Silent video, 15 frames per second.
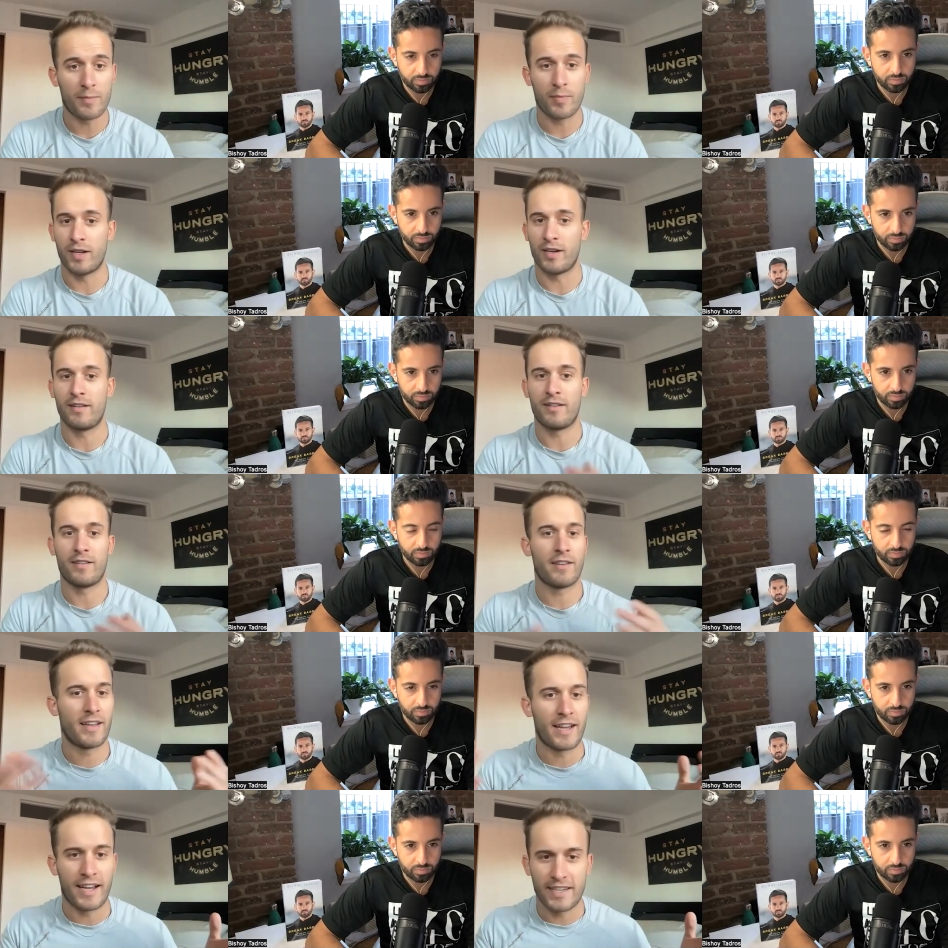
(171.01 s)
Speaker 1: But,
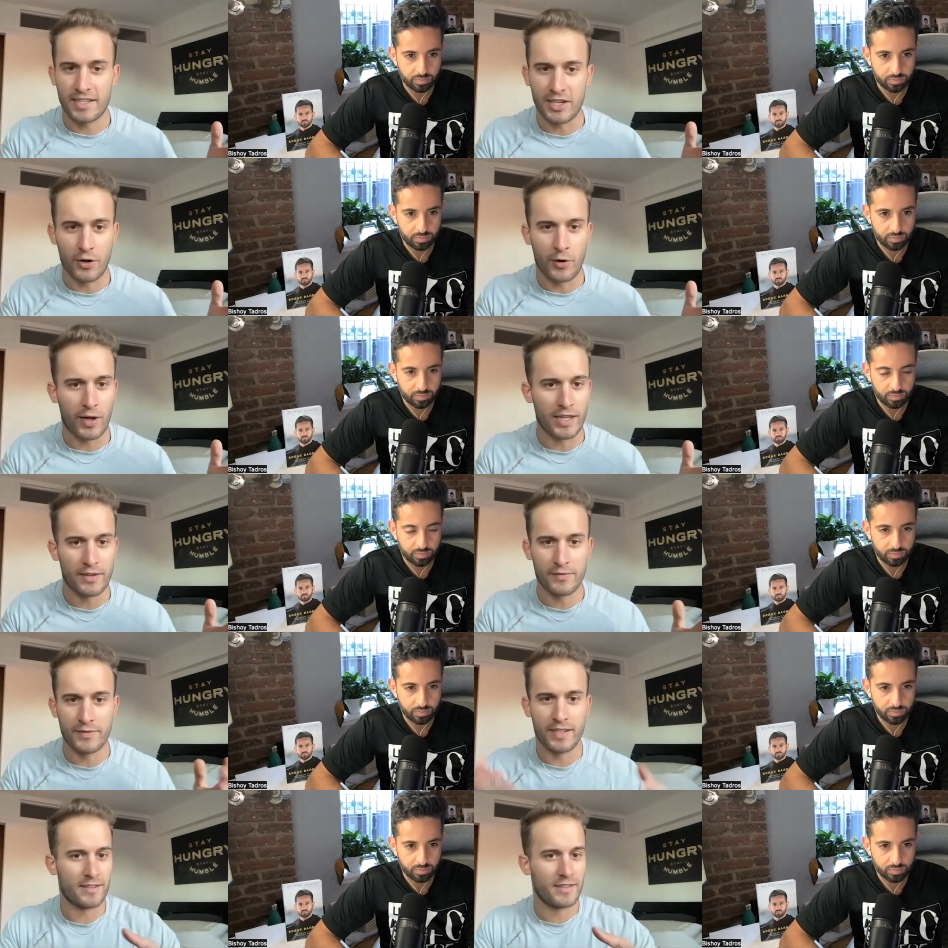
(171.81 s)
uh, you know, I
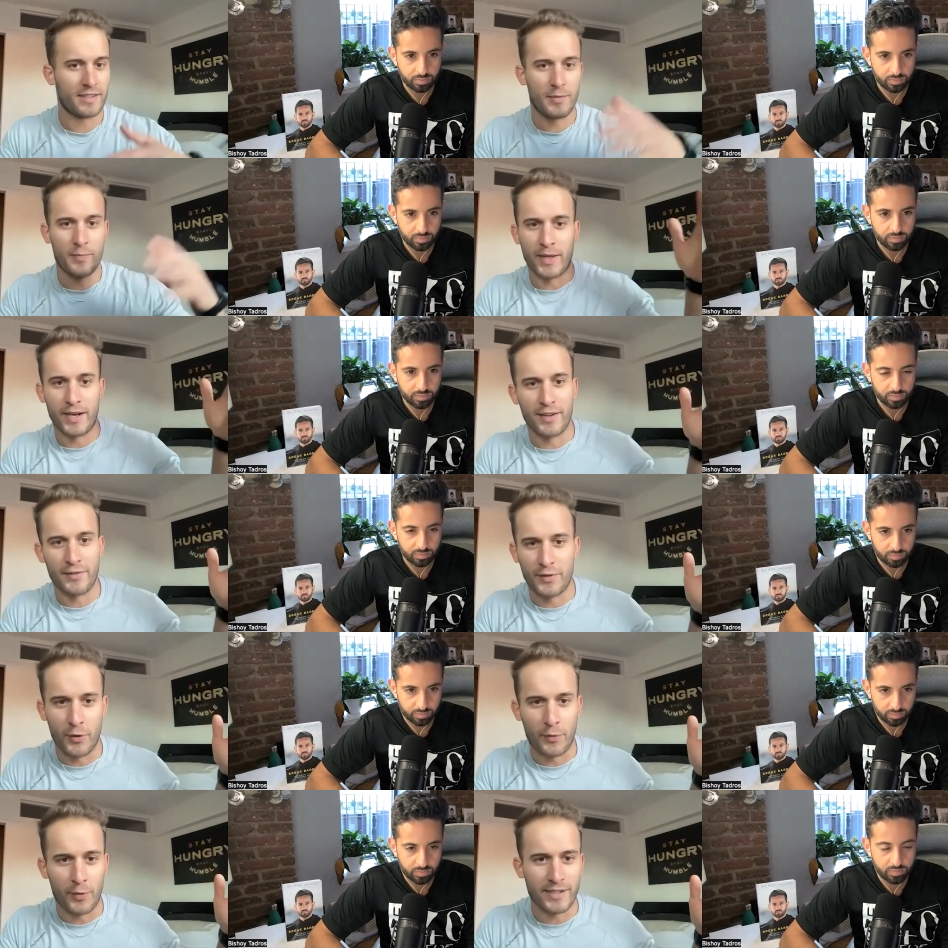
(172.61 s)
lived in the middle of
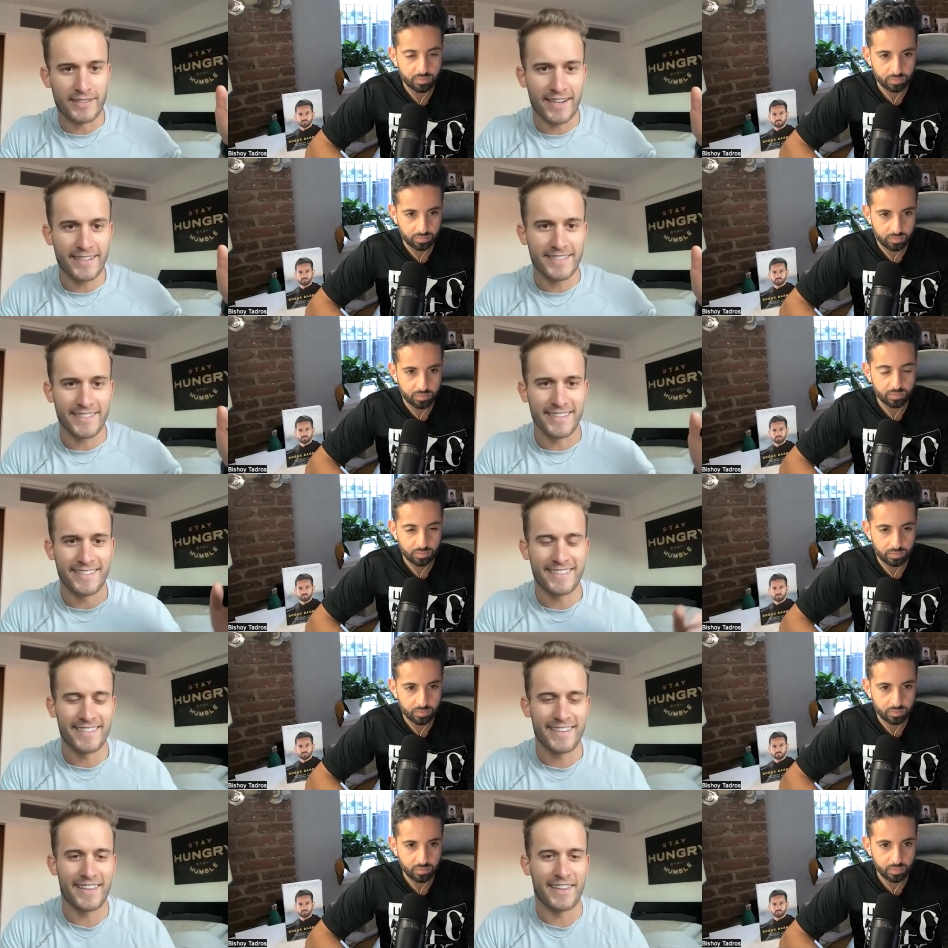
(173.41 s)
nowhere,
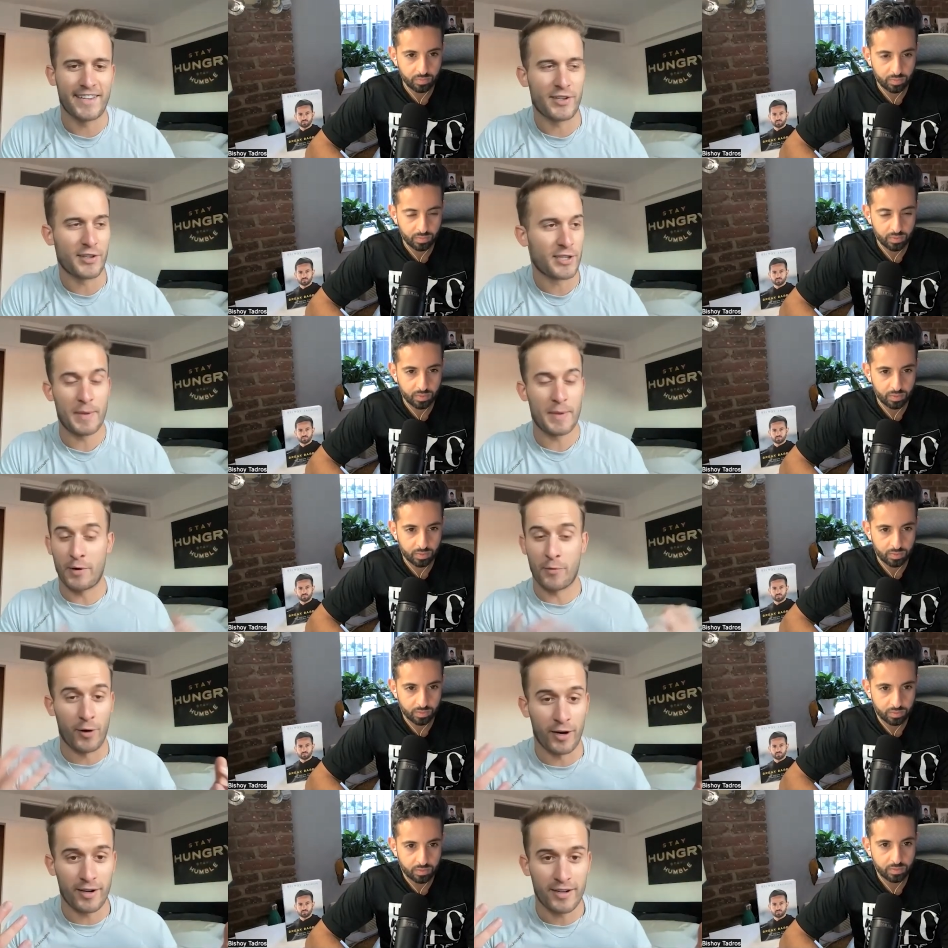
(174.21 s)
Texas, and they couldn't give me any
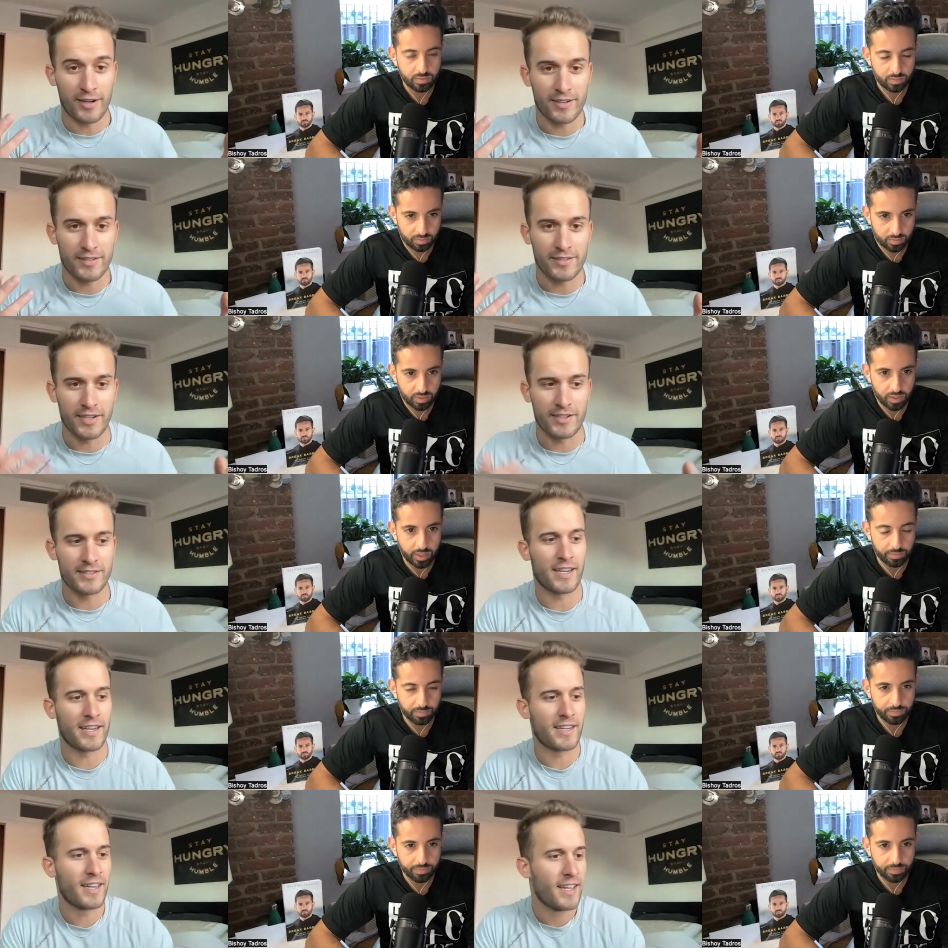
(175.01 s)
work. So I was
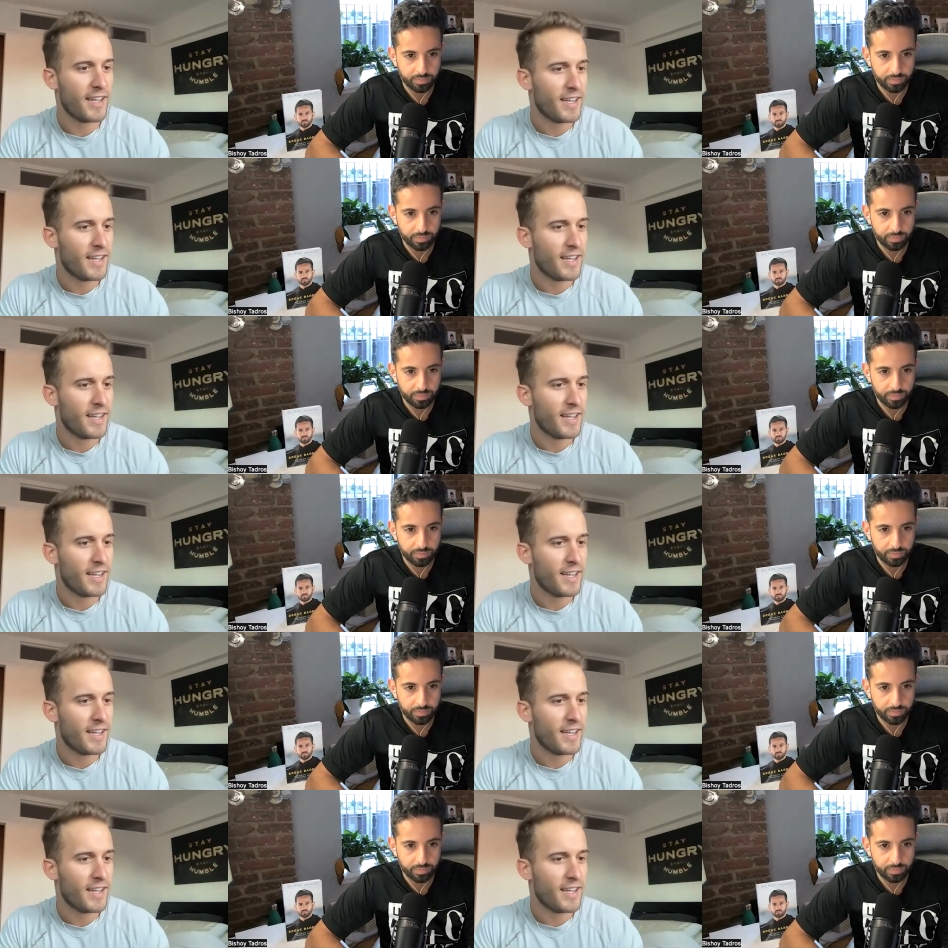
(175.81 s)
yeah. like,